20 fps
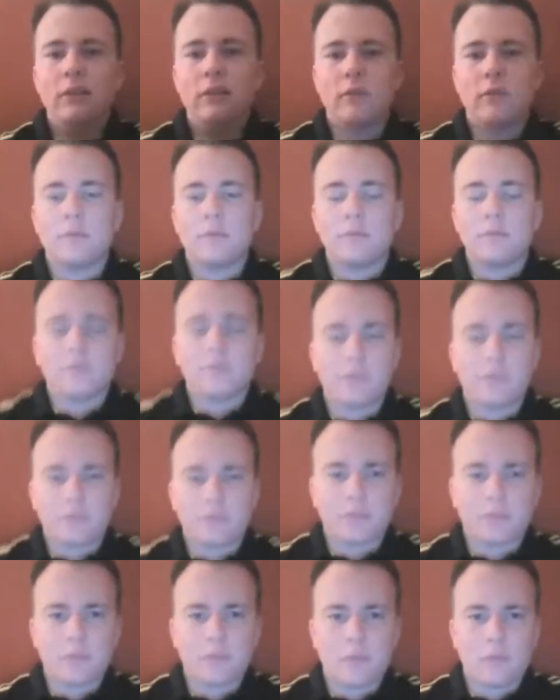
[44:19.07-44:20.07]

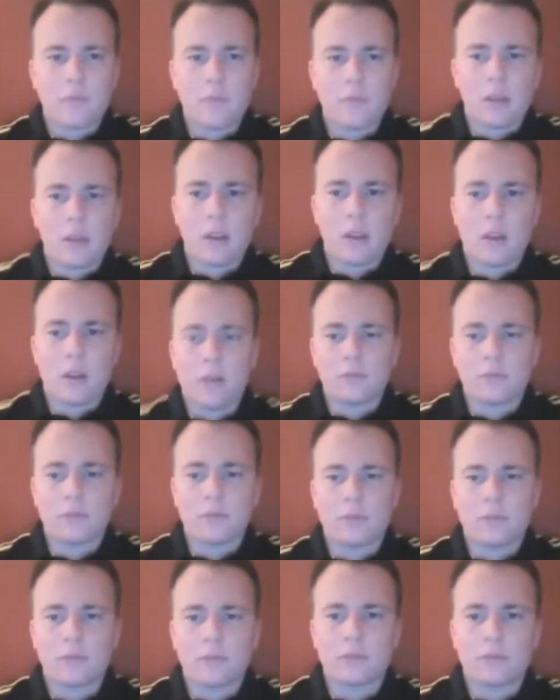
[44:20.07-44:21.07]

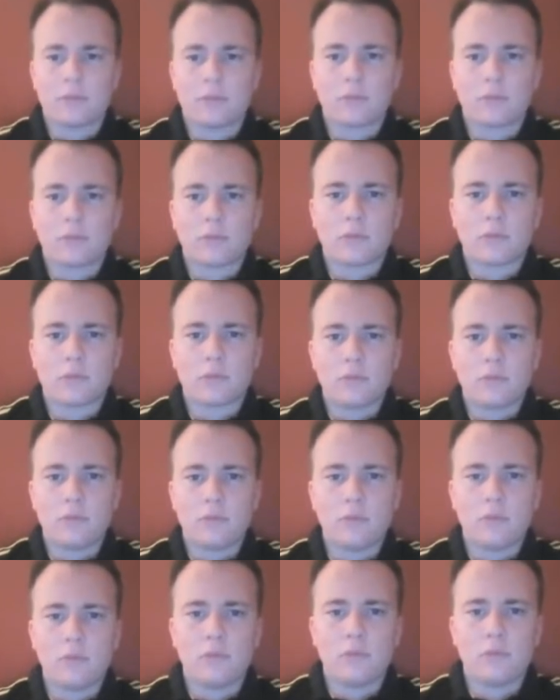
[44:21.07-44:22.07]

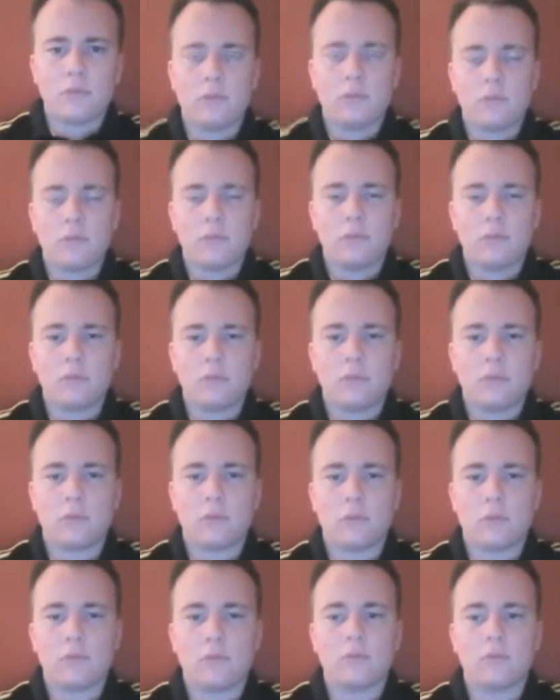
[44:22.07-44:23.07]

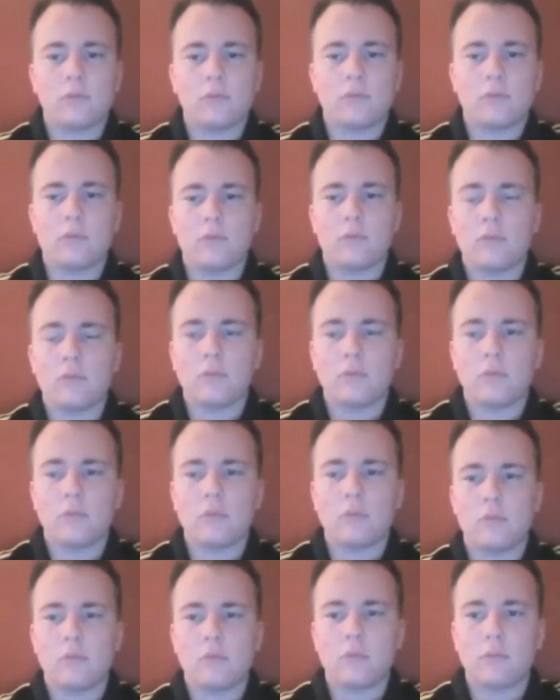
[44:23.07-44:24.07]

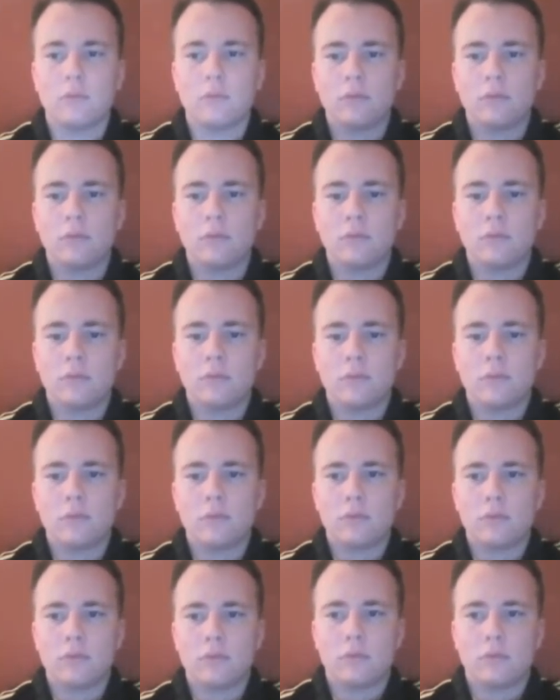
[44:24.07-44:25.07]

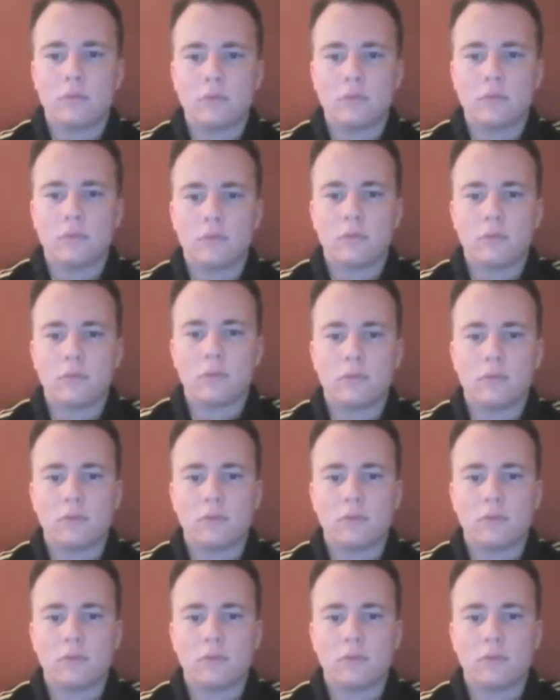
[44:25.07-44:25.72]
The person shown says nothing.